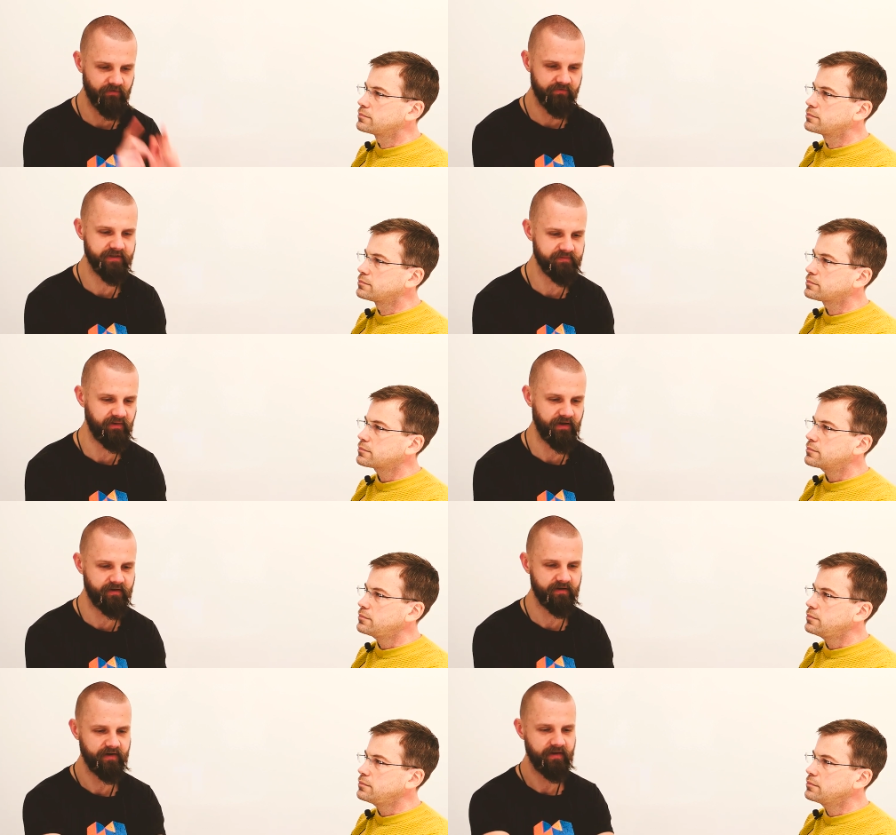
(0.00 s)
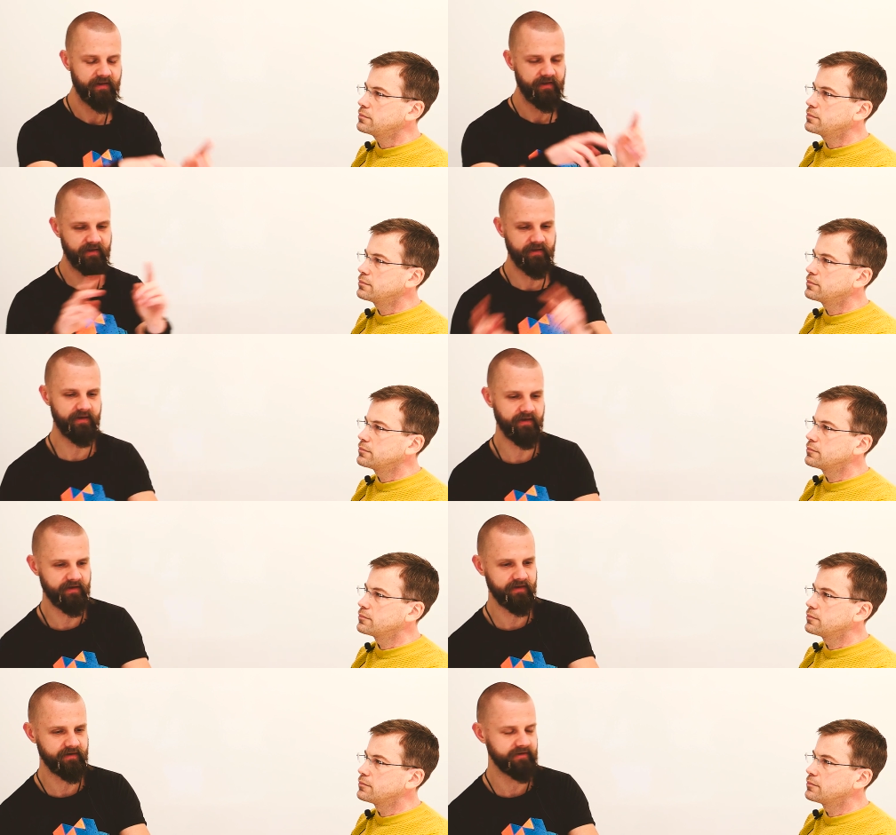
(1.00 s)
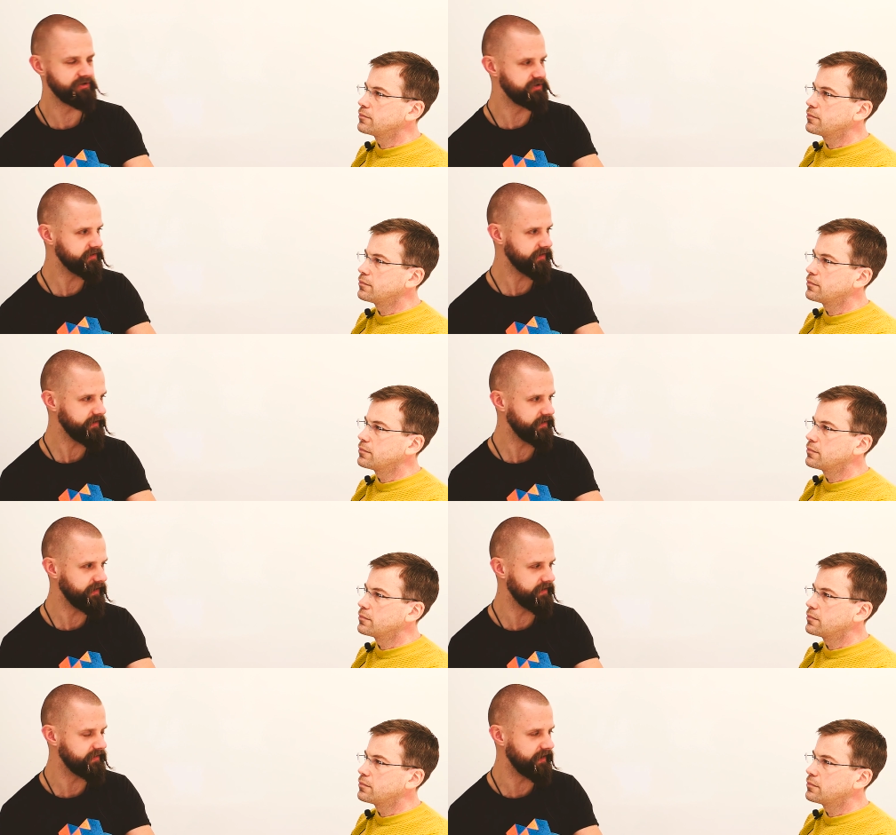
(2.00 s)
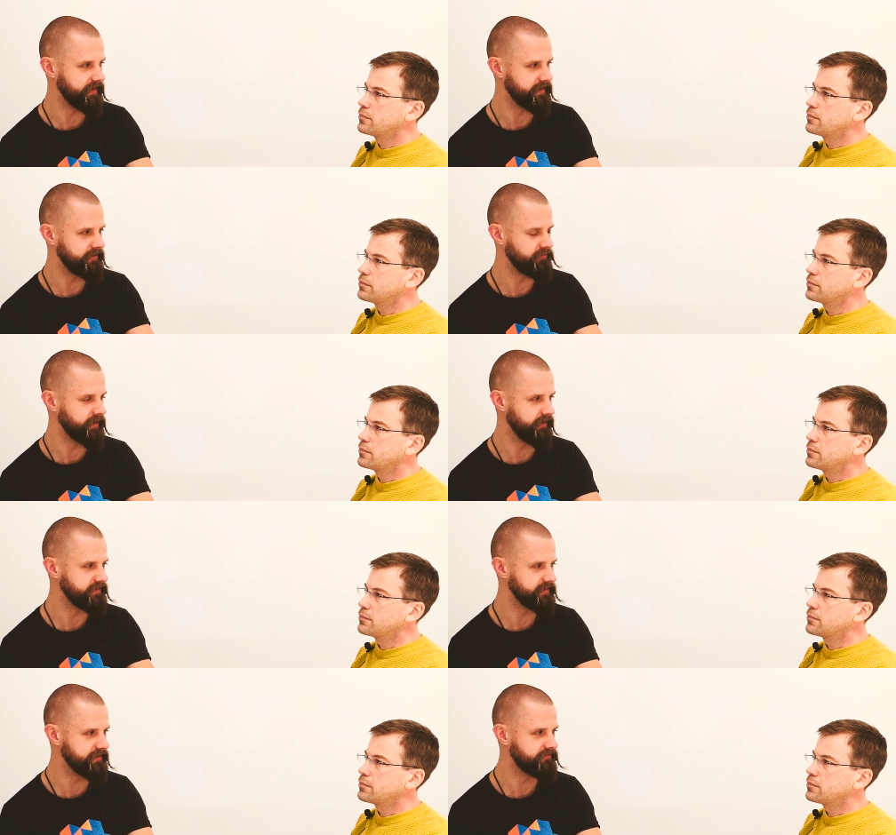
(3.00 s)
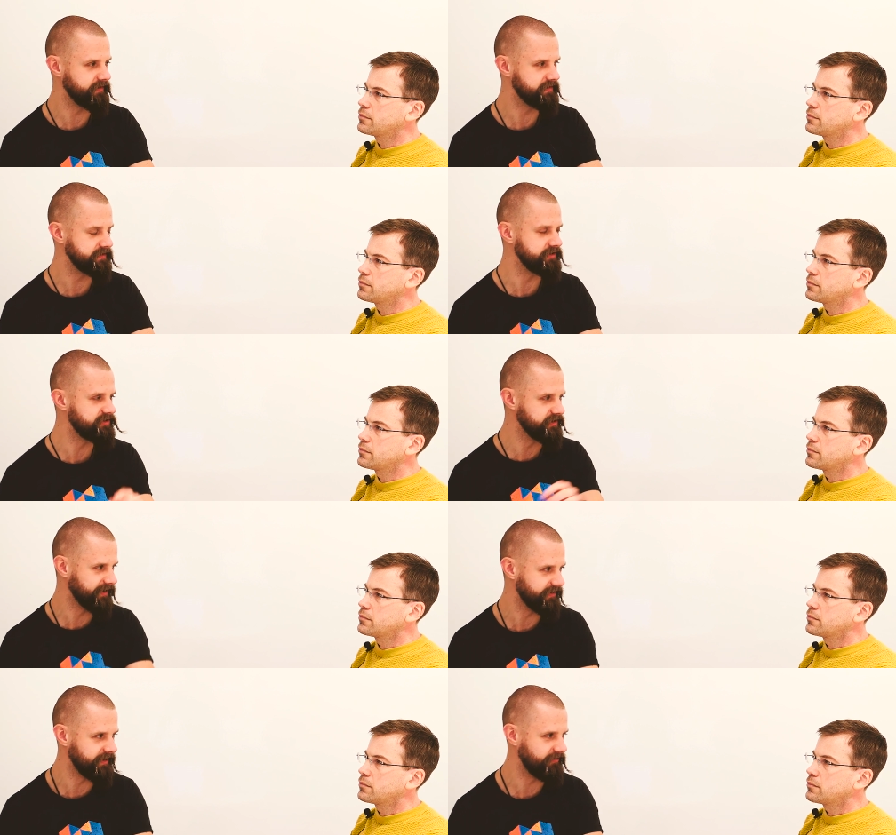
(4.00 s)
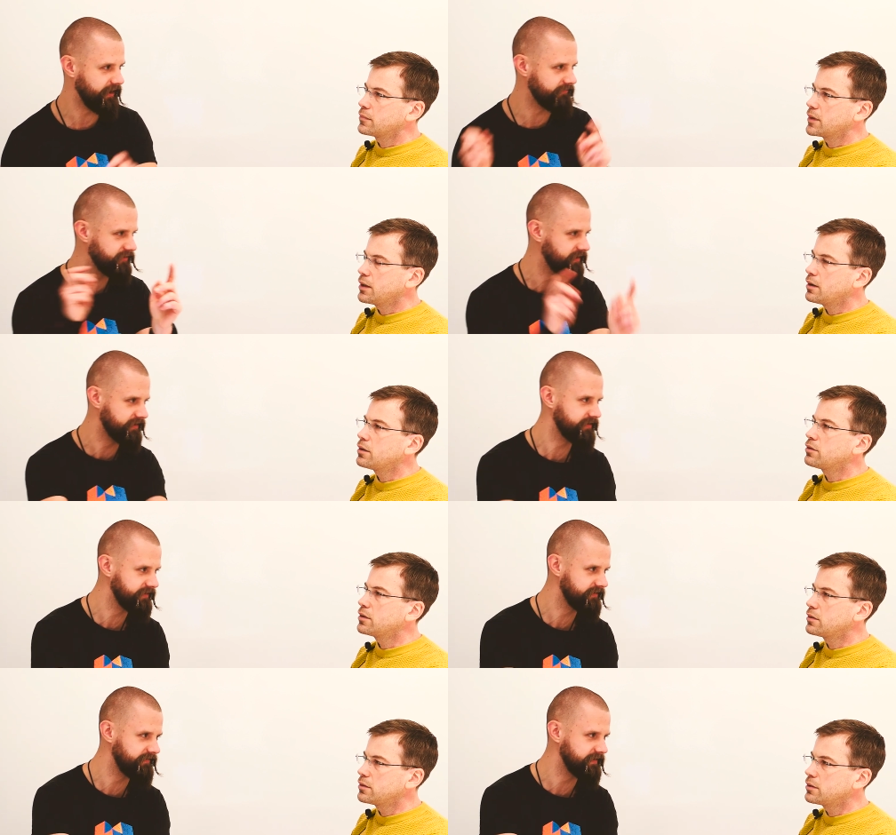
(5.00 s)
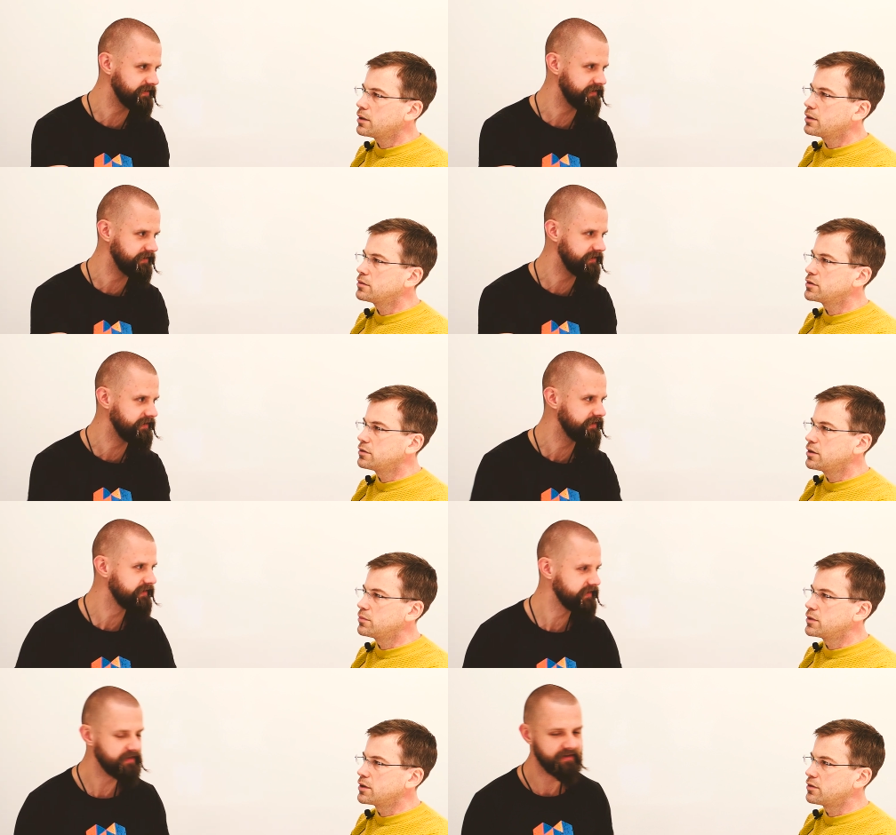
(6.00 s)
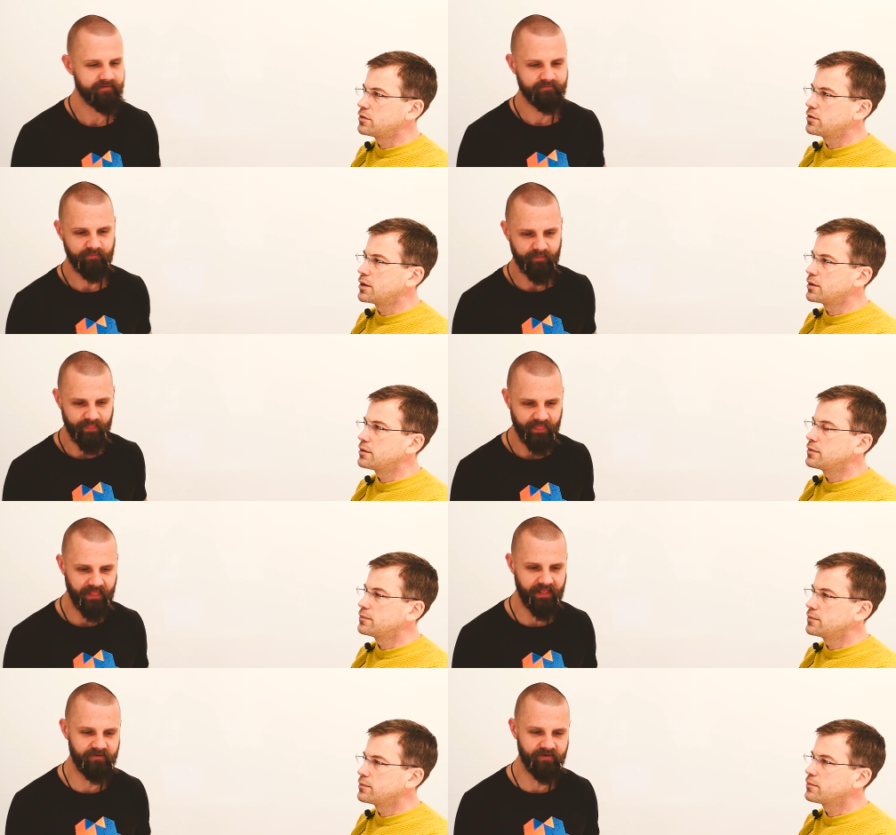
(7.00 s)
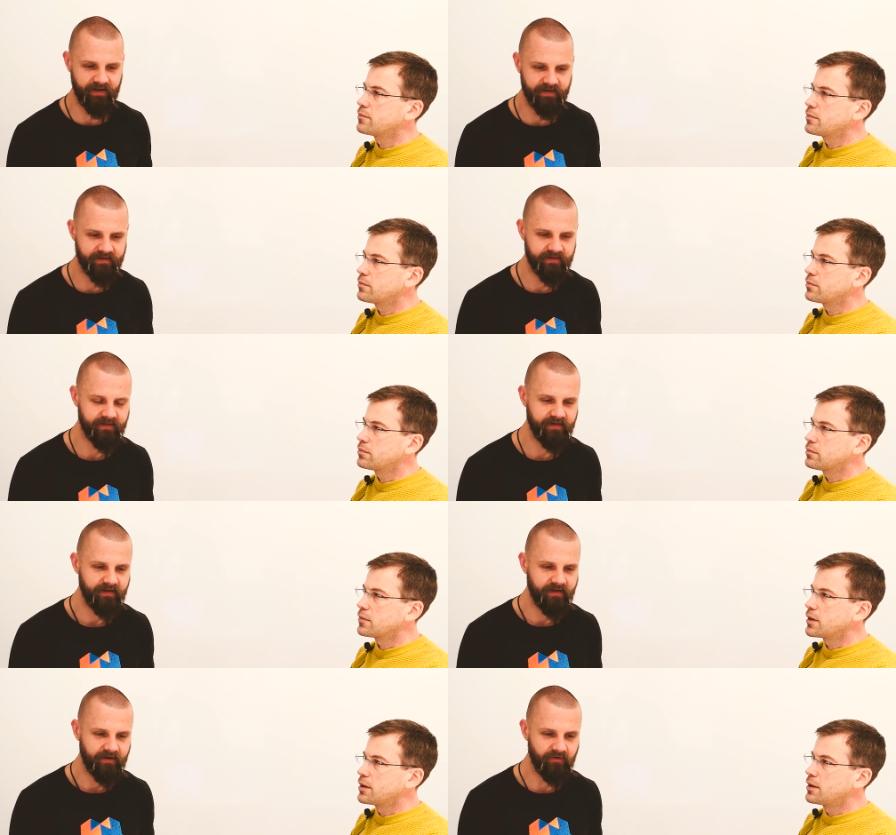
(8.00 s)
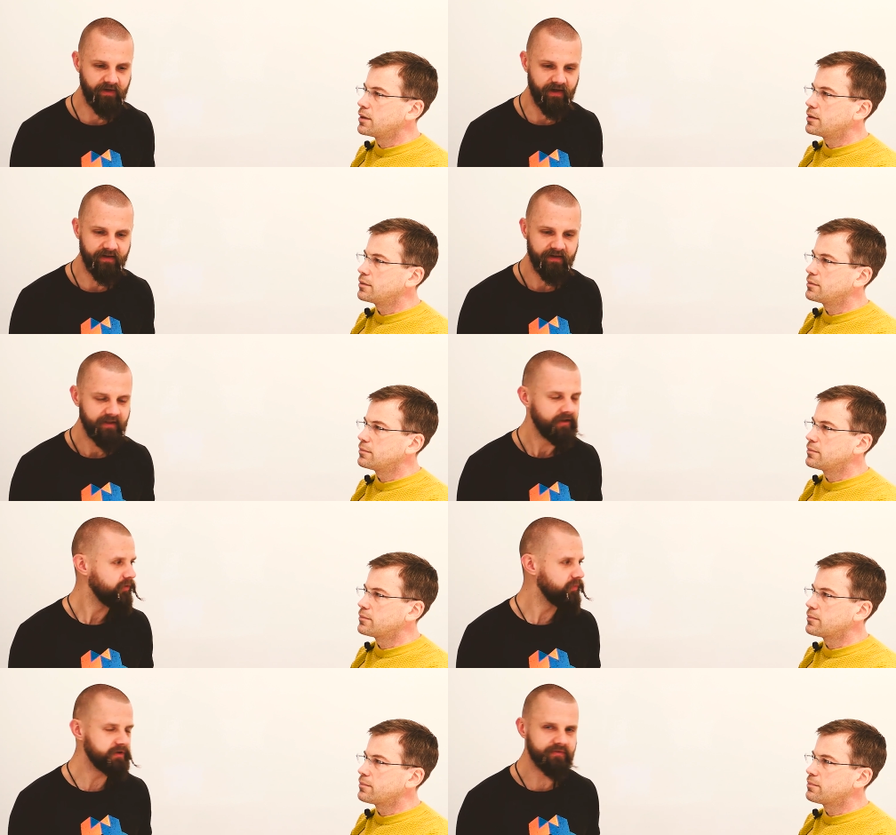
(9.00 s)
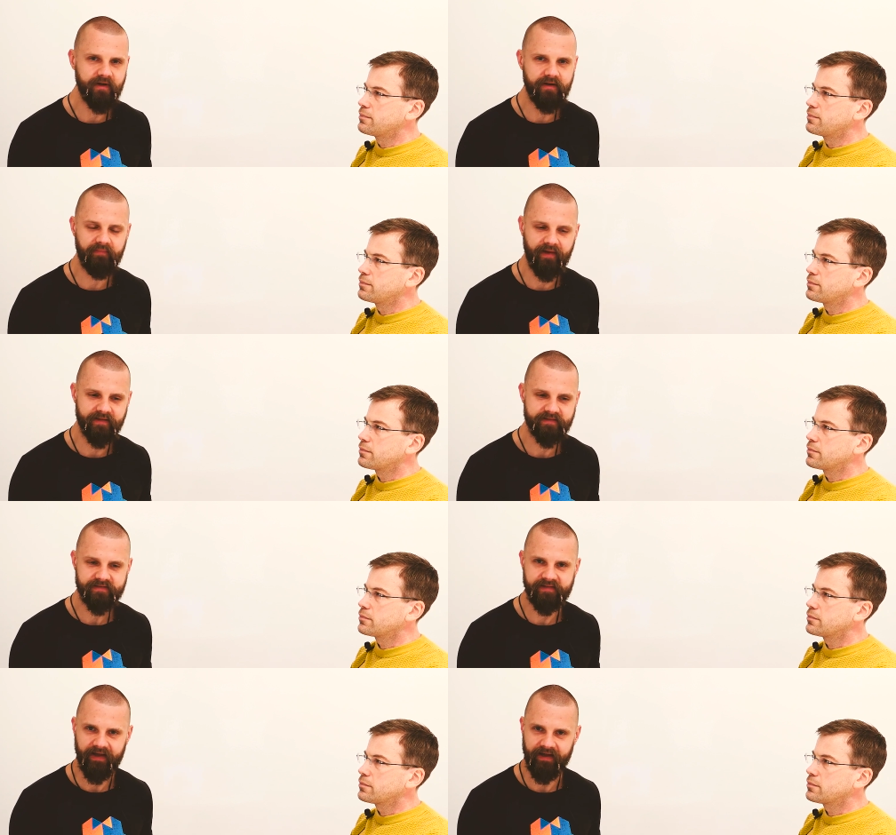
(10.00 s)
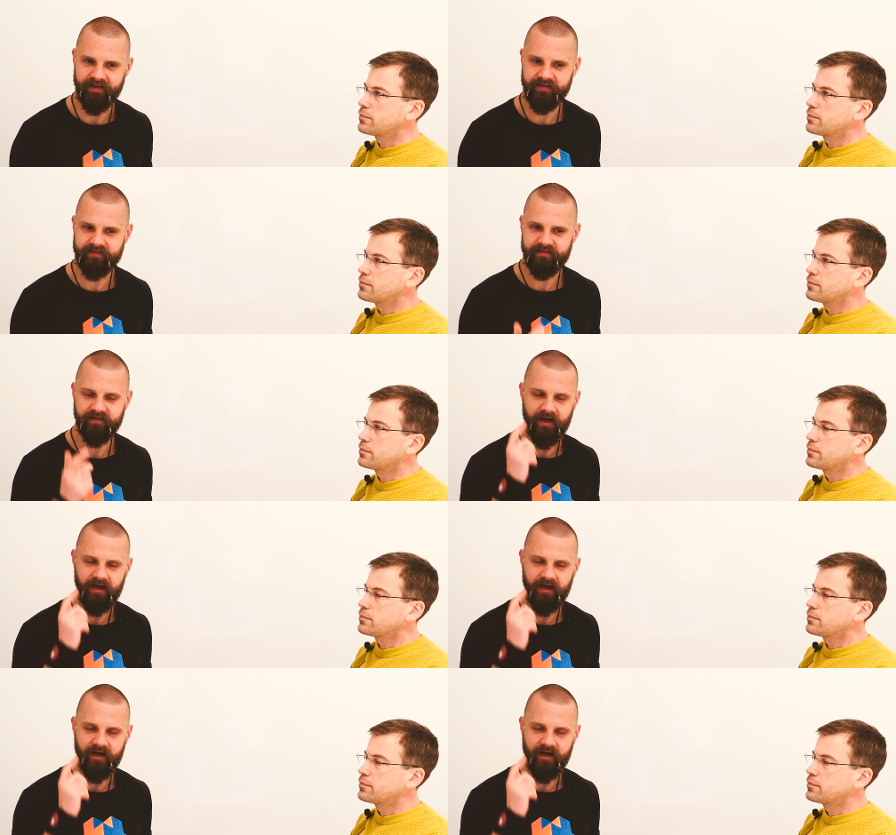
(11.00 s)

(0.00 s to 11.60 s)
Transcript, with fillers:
Speaker 1: of this bug in Jira, and then whenever it gets fixed in Jira, then you have to yeah, I think the
Speaker 2: fix it engine here? Team does that.
Speaker 1: Okay. Okay, uh, which really means that